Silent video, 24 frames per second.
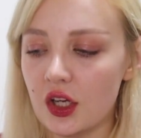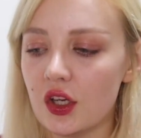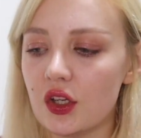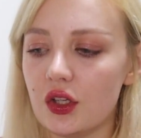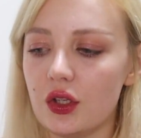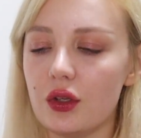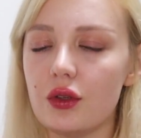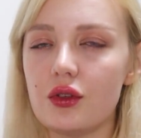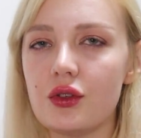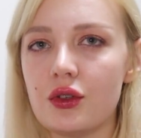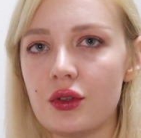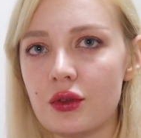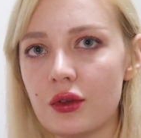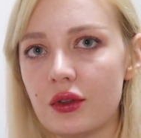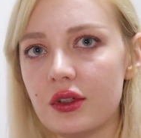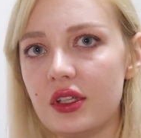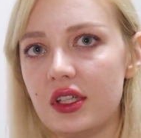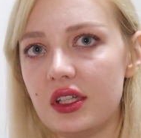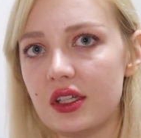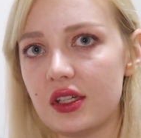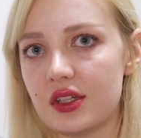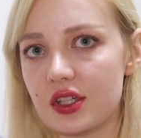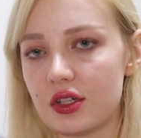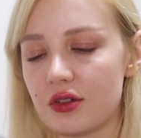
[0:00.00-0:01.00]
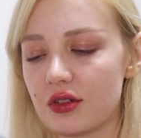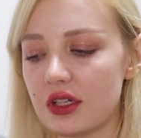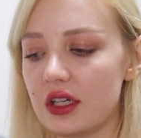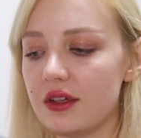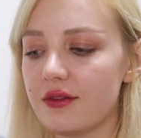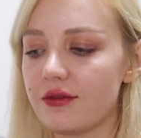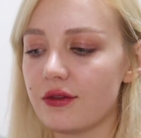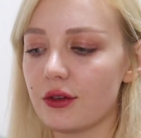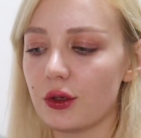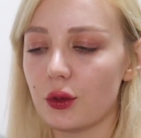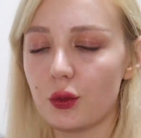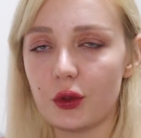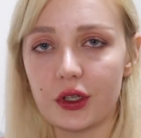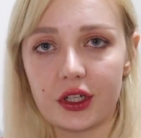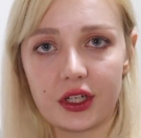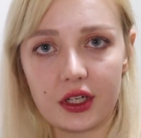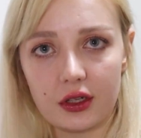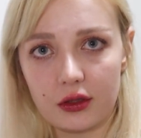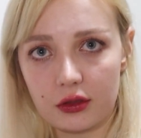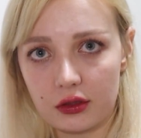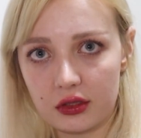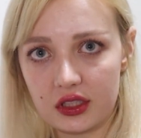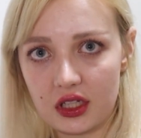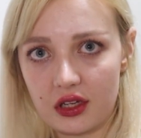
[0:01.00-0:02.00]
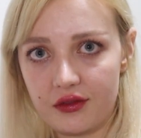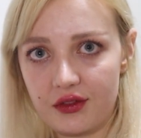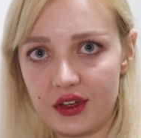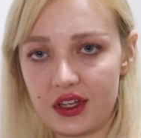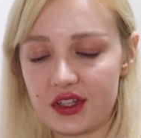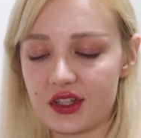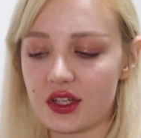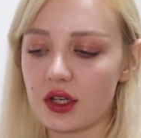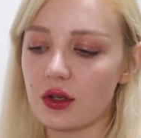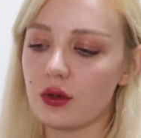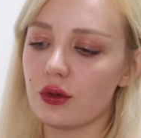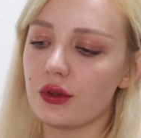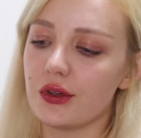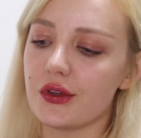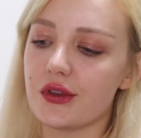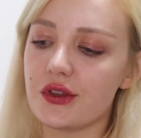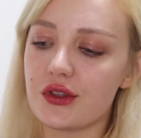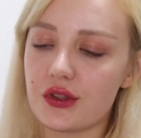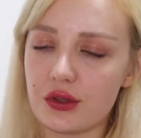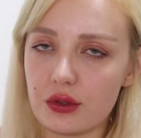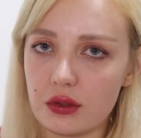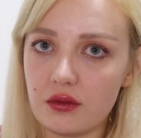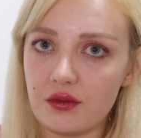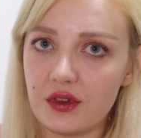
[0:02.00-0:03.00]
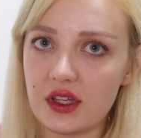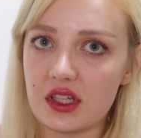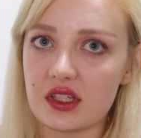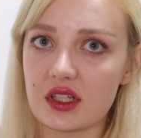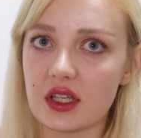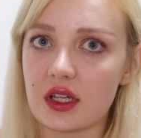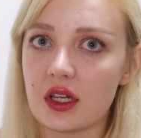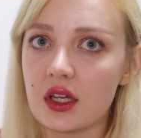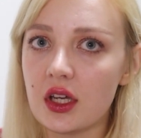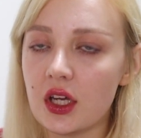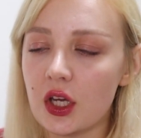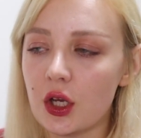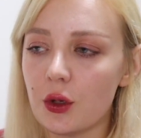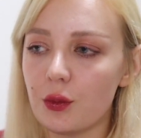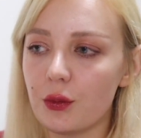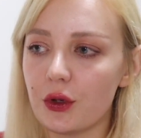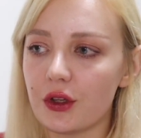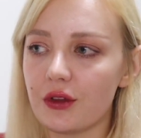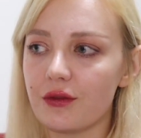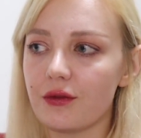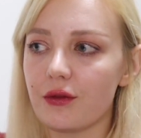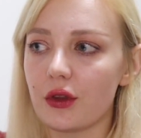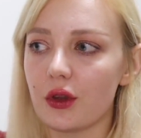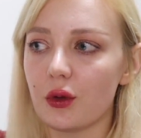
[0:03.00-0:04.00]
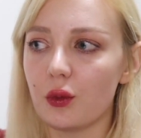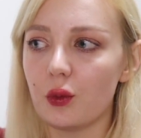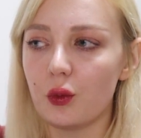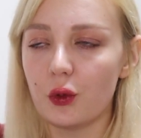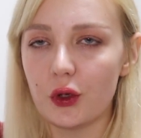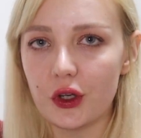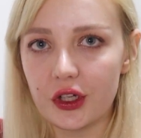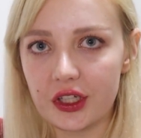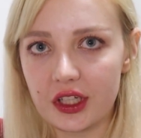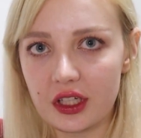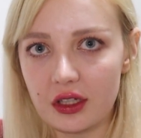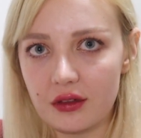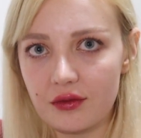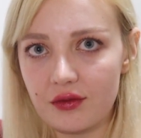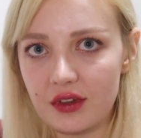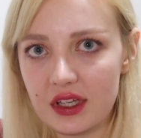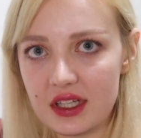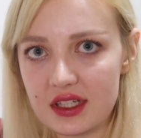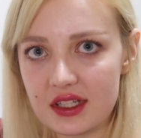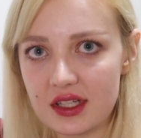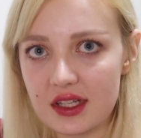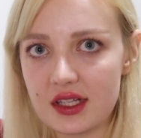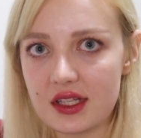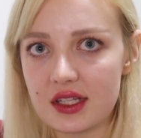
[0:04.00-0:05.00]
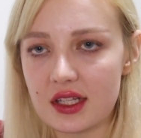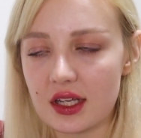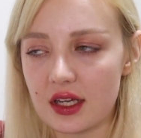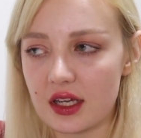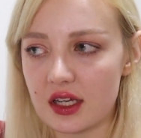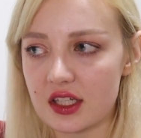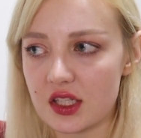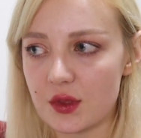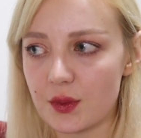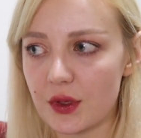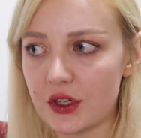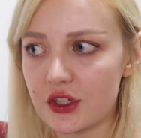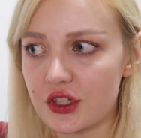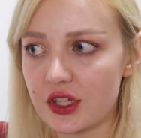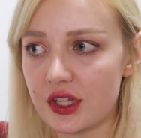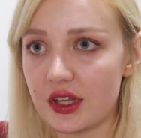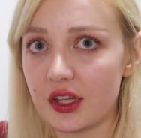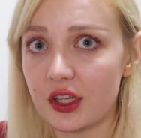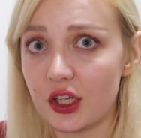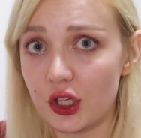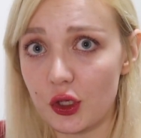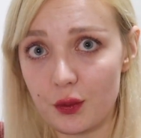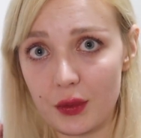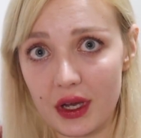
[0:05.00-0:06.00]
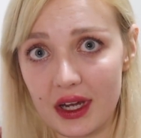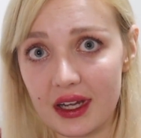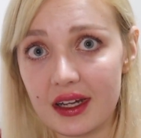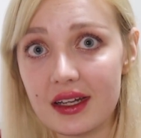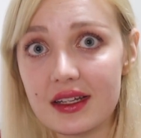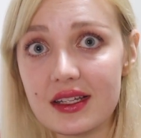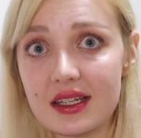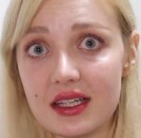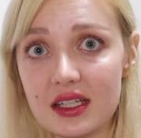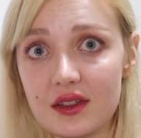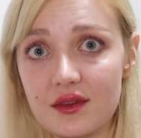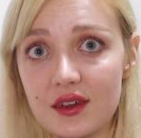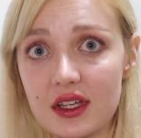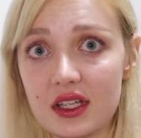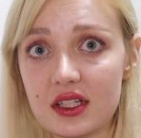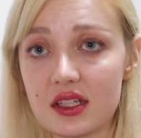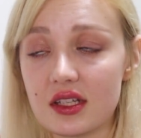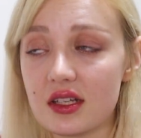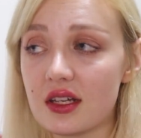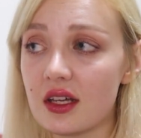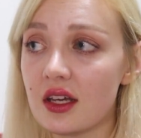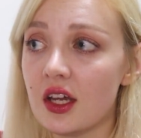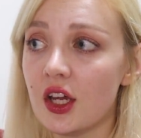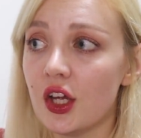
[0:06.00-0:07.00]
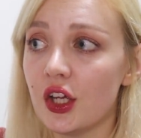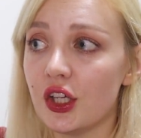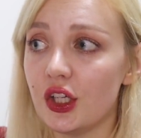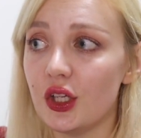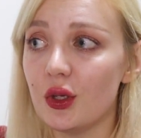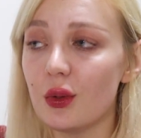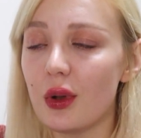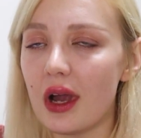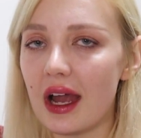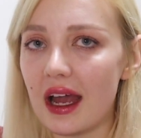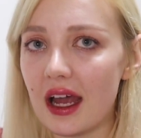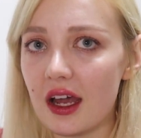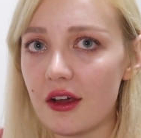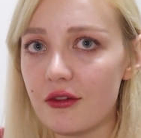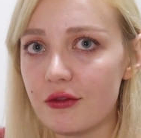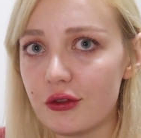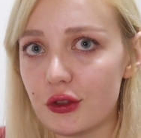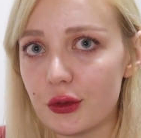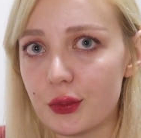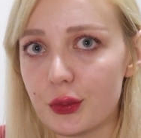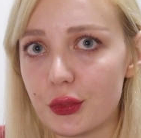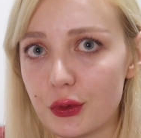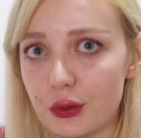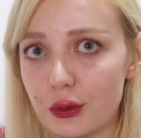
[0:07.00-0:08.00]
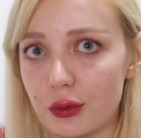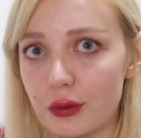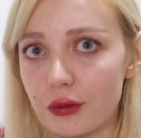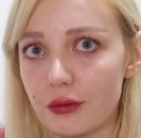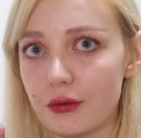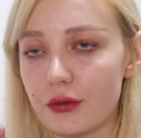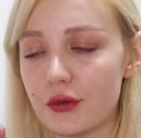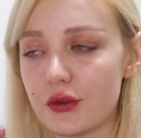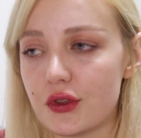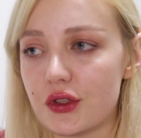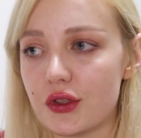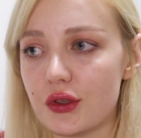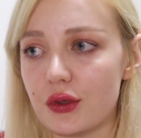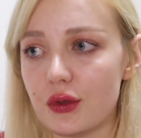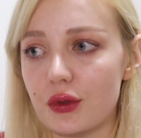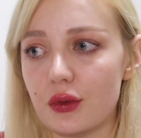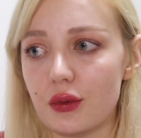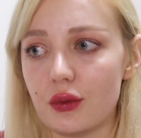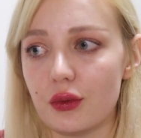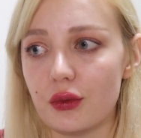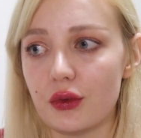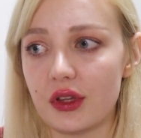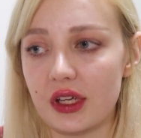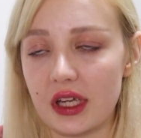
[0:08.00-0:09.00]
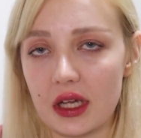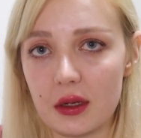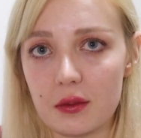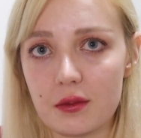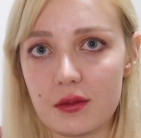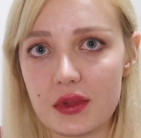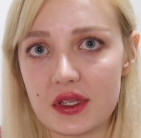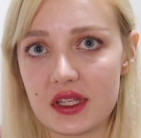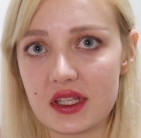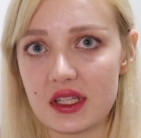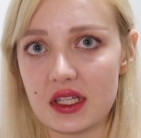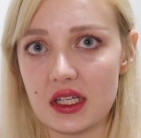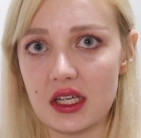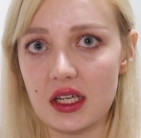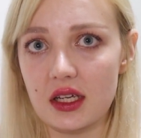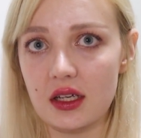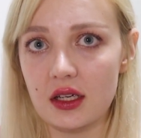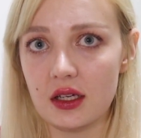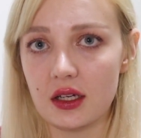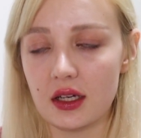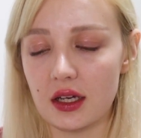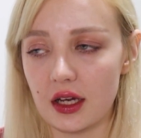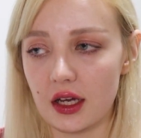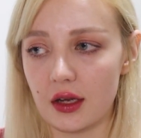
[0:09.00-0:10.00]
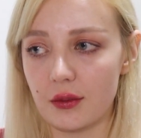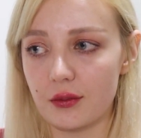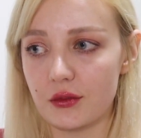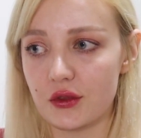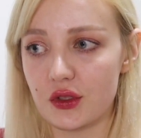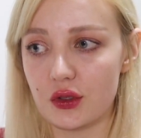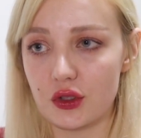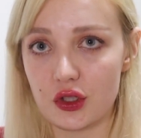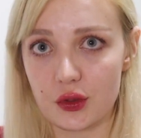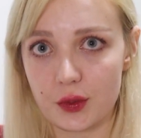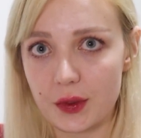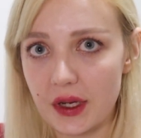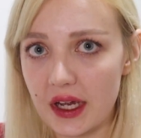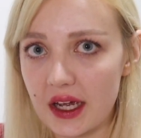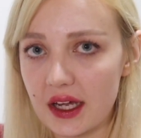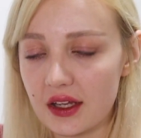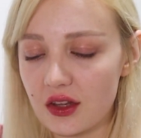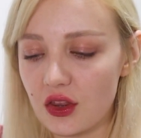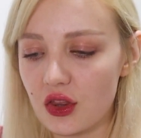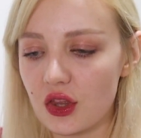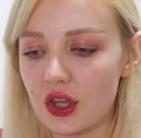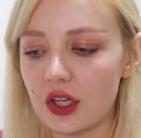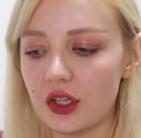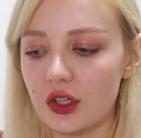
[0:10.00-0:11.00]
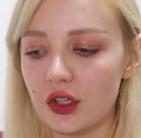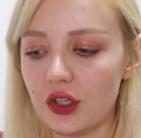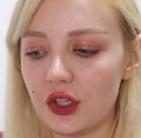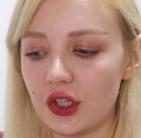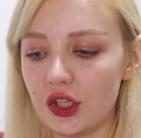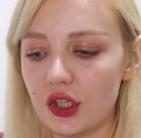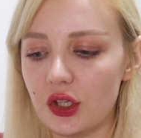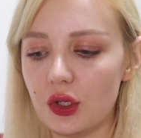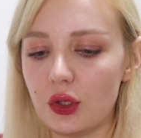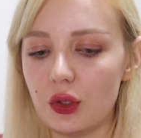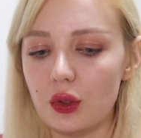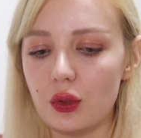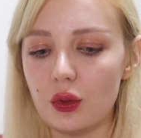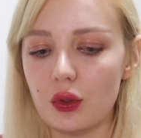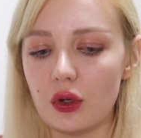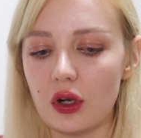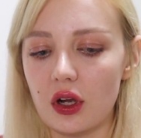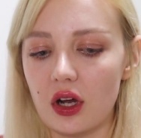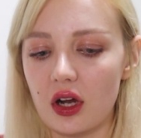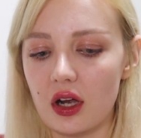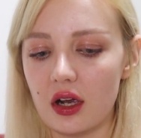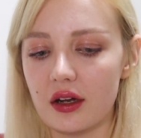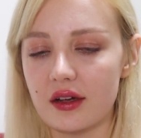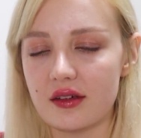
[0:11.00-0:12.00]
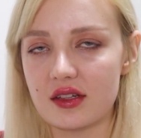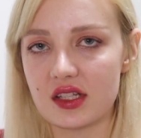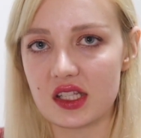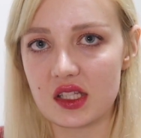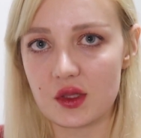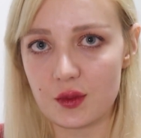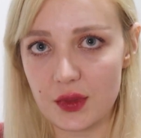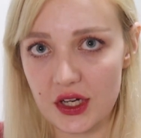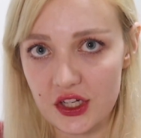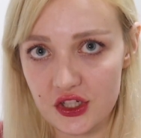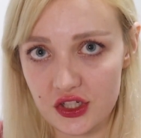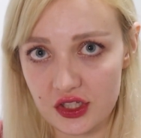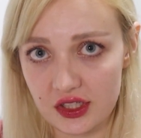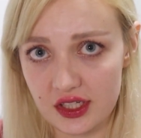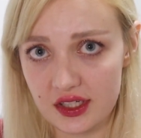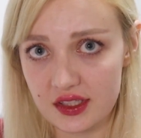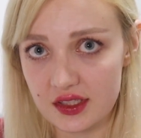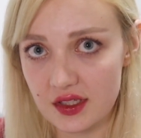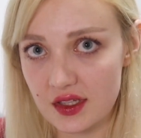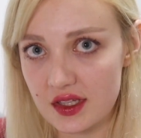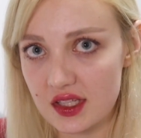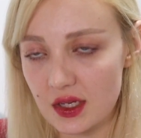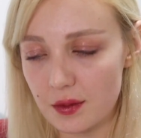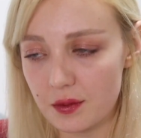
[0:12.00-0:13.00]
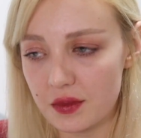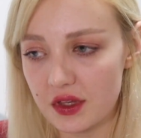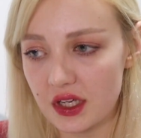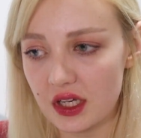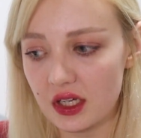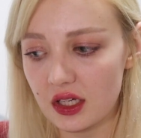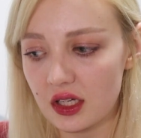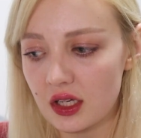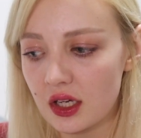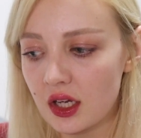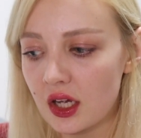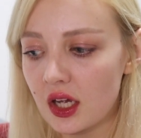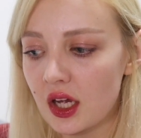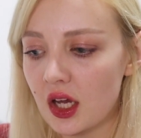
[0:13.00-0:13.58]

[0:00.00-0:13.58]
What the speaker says: You do not need a degree for a working holiday visa or a student visa, but for the working visas, especially the Humanities Visa, you have to prove to the embassy, to Japan, that you are a specialist at something